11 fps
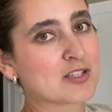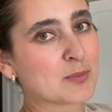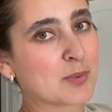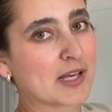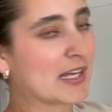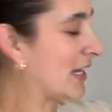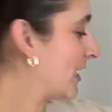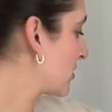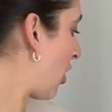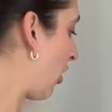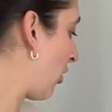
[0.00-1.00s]
to plug it in,
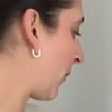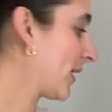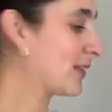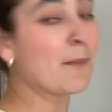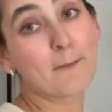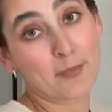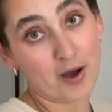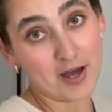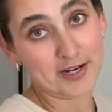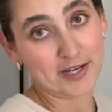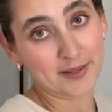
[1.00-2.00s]
it's all the way at the
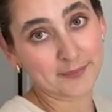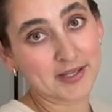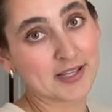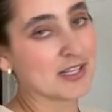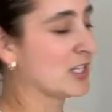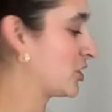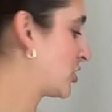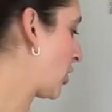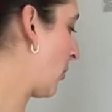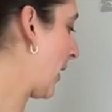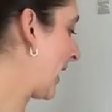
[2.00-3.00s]
bottom.
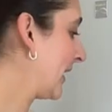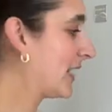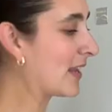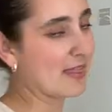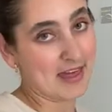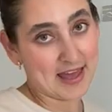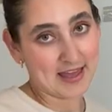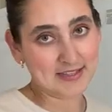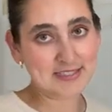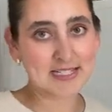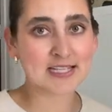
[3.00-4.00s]
So I need
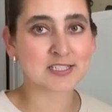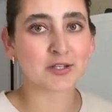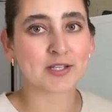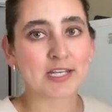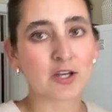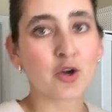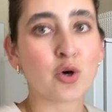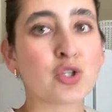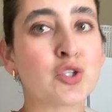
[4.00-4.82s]
that. So I need to go